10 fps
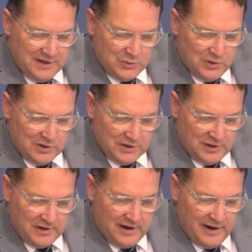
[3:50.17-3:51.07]
as well as
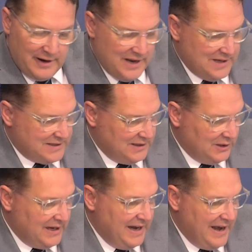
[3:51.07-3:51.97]
other areas
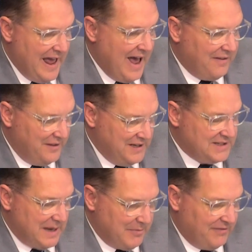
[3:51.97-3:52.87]
looking at these
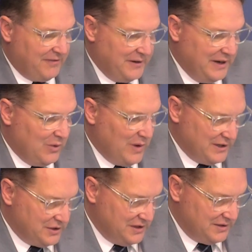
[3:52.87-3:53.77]
type of funding
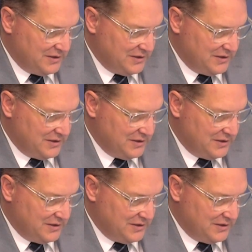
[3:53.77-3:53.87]
questions.